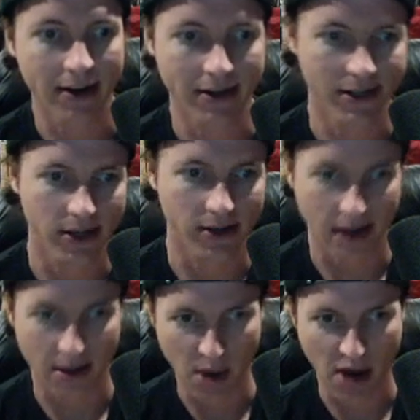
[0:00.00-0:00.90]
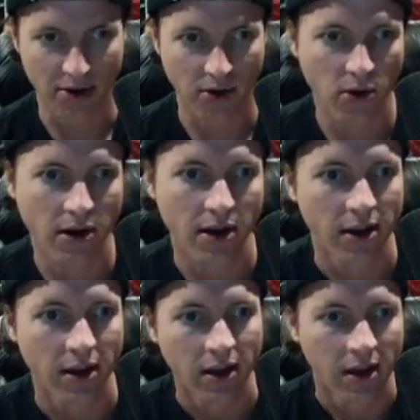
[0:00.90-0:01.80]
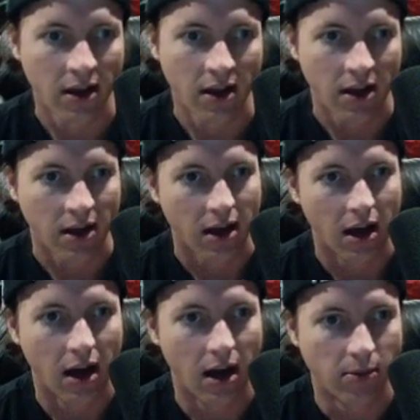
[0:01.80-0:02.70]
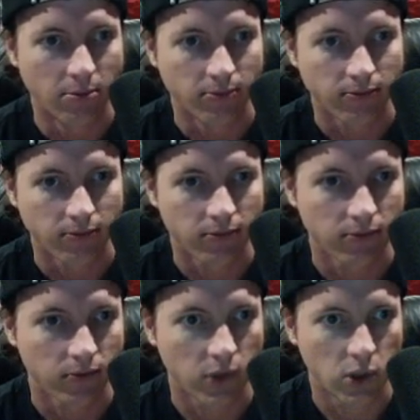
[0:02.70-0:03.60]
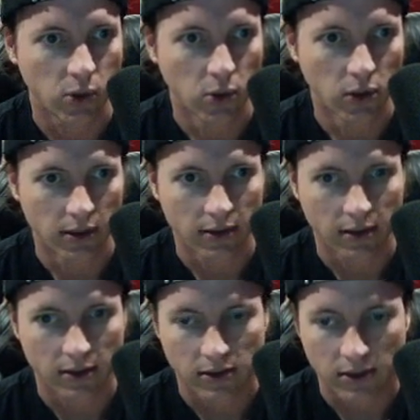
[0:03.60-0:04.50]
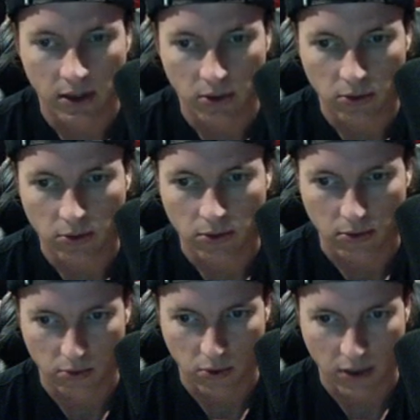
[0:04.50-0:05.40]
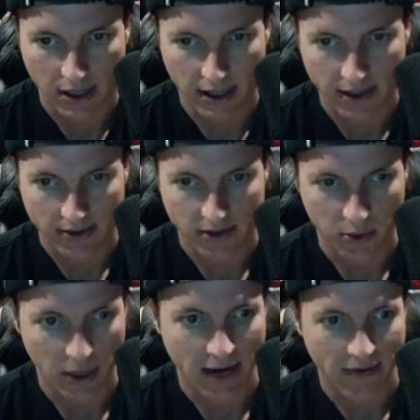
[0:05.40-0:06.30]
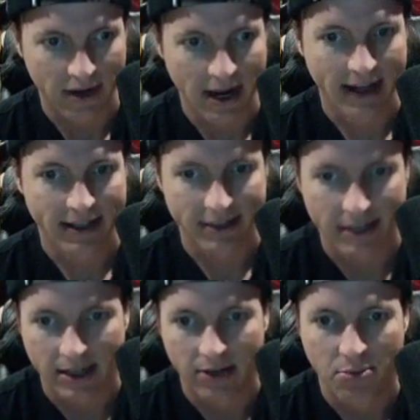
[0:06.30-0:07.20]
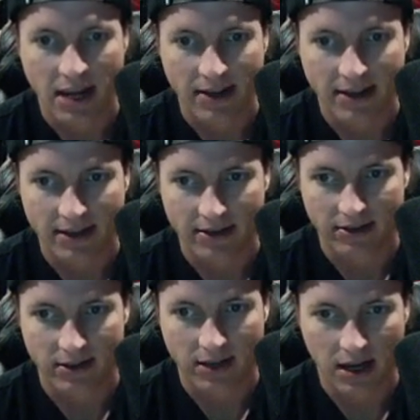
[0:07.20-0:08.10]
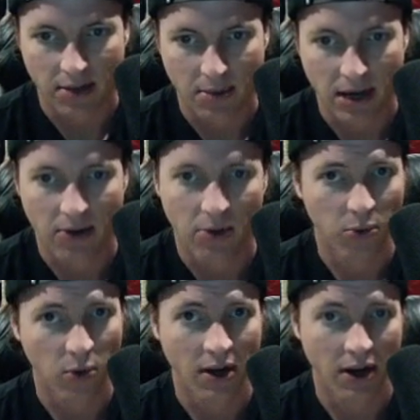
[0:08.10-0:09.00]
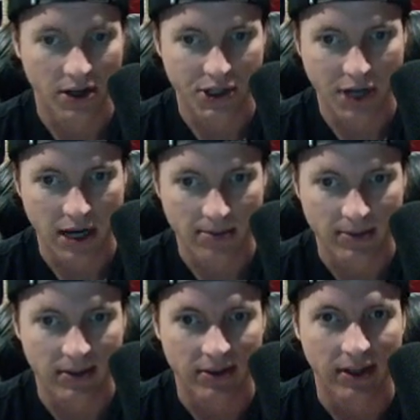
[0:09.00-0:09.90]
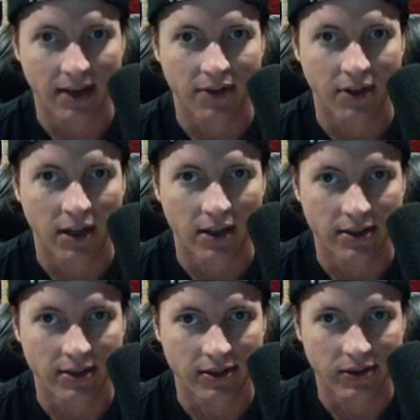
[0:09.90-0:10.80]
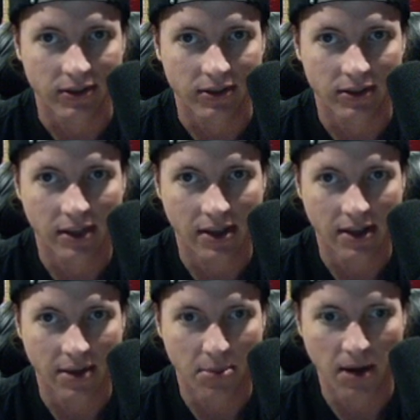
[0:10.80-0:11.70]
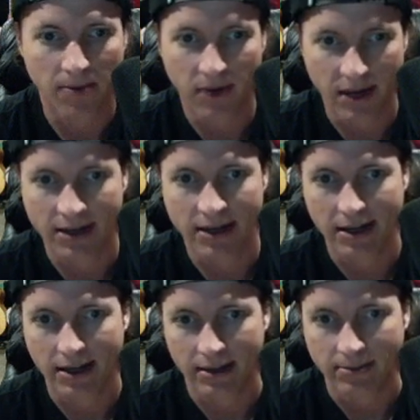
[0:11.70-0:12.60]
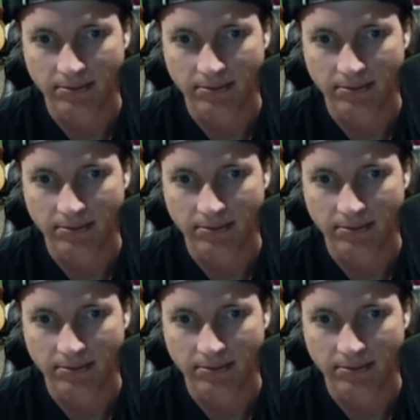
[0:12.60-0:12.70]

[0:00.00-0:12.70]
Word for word: to show you the A minor chord. Um, cool. So what else do we have? The next uh, main thing to talk about, well, one, our drums. After all, this is in the hip hop vein, um,